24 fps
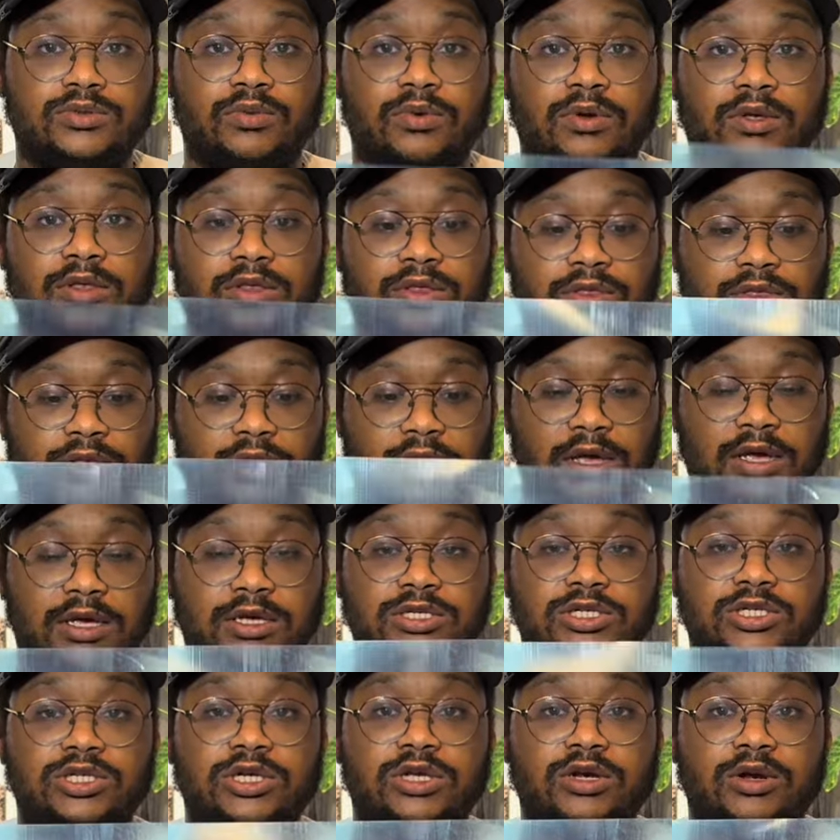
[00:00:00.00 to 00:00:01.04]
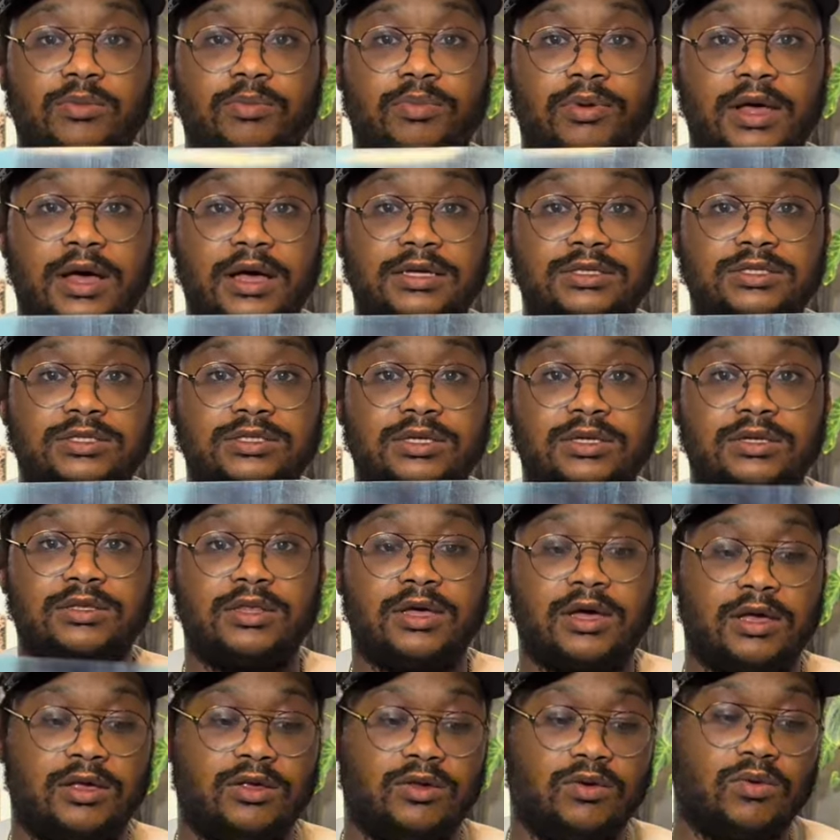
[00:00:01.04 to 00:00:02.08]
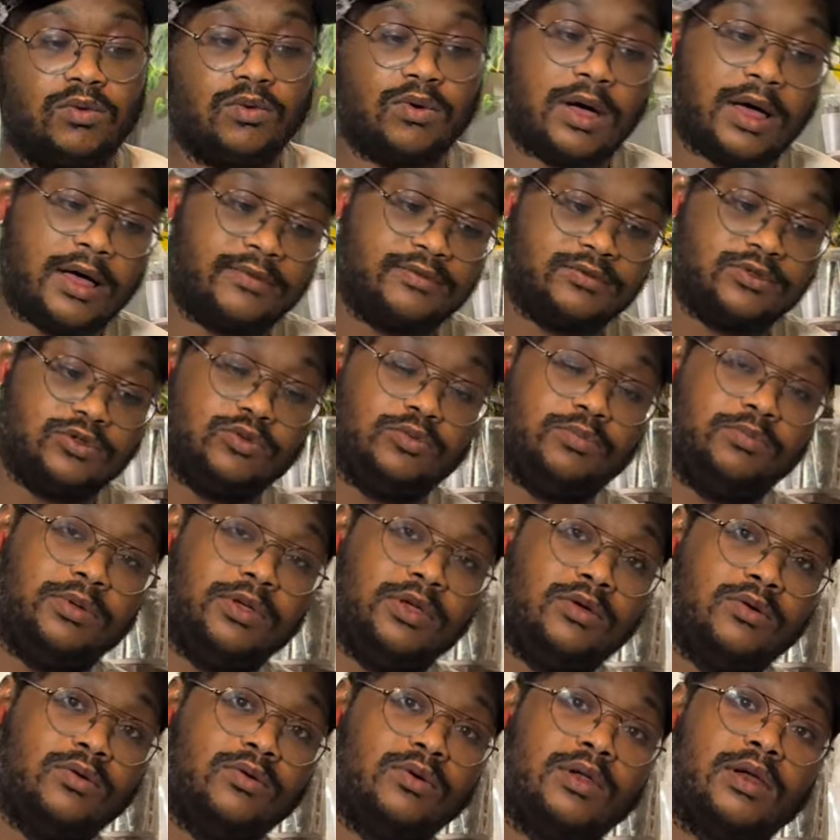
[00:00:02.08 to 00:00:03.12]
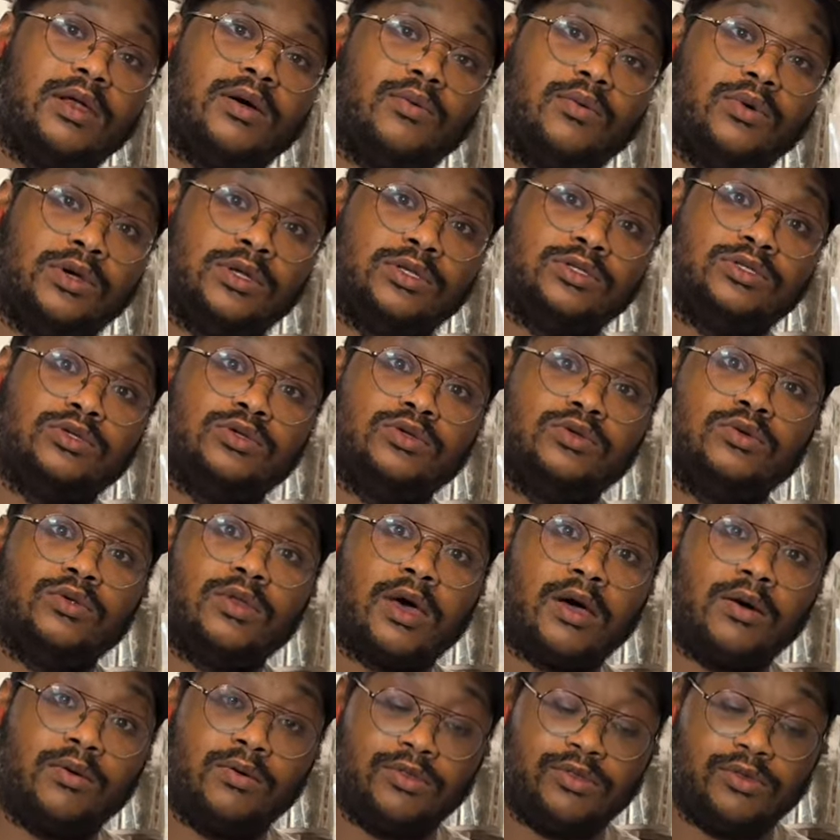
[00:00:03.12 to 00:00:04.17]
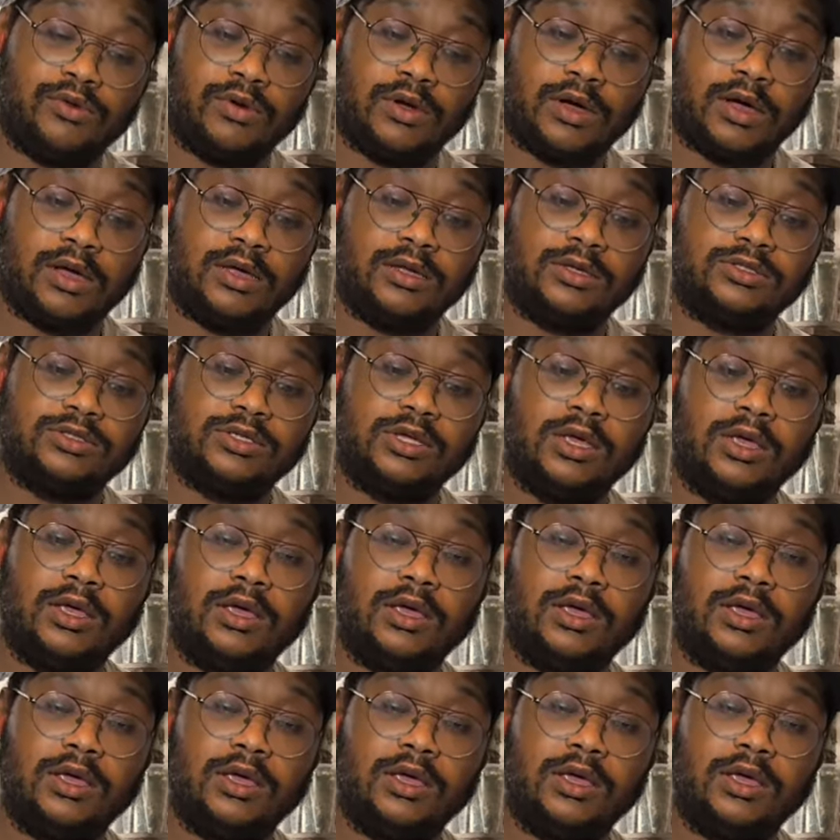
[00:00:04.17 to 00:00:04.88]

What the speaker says: with a sheet of plastic that you will have to peel, and I wanted to do that with you guys